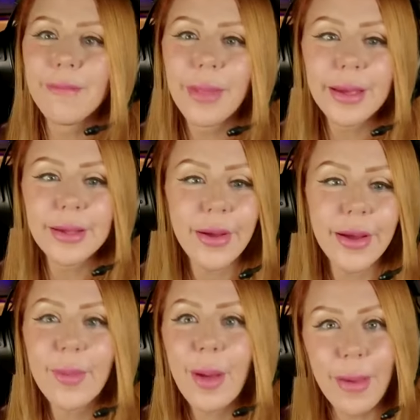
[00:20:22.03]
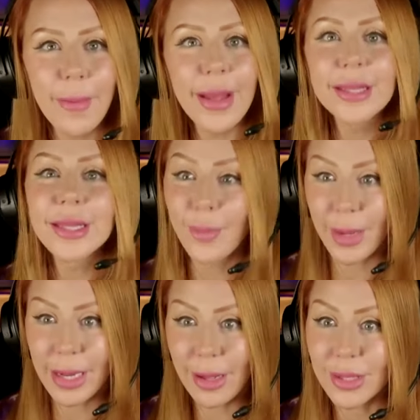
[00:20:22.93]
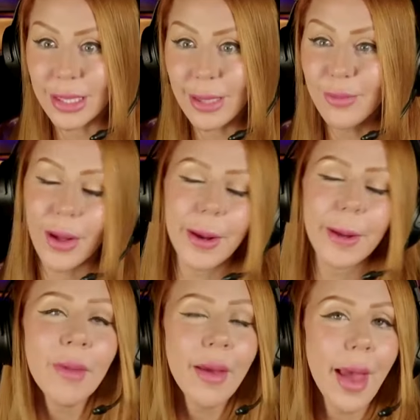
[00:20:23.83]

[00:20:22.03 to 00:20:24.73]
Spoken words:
He's talking about my bed, somebody else sleeps on it.